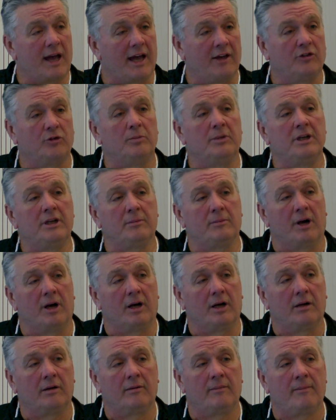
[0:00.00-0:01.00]
as
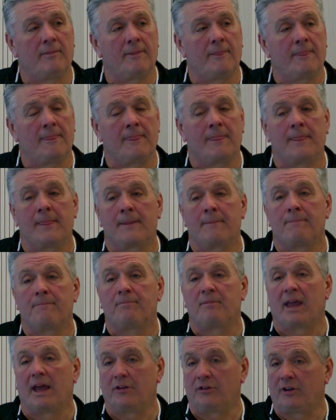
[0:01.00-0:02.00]
Mi'kmaq,
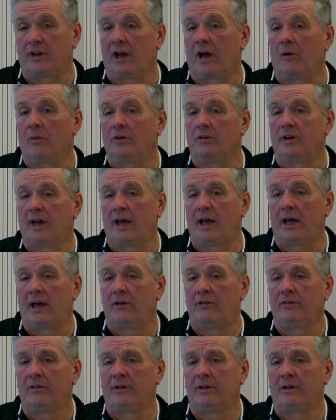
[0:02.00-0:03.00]
as they always
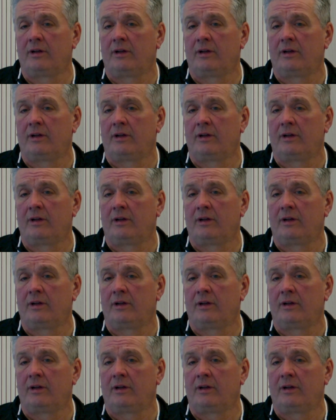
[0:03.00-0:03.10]
have.